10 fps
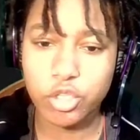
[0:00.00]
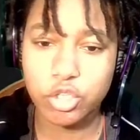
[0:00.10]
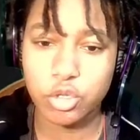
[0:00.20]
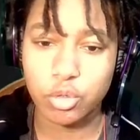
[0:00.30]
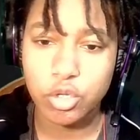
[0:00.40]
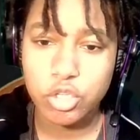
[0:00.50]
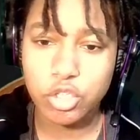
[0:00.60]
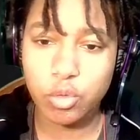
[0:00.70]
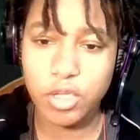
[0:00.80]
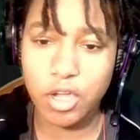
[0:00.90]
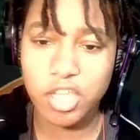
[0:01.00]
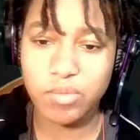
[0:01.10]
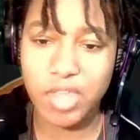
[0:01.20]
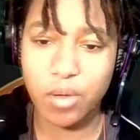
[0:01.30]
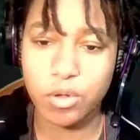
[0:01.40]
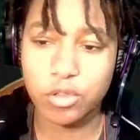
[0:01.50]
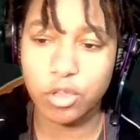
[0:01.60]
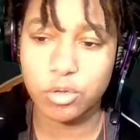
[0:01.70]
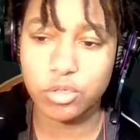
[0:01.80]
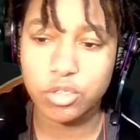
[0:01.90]
too, so we gotta keep that one
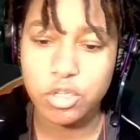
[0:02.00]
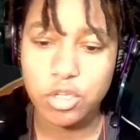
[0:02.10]
closed.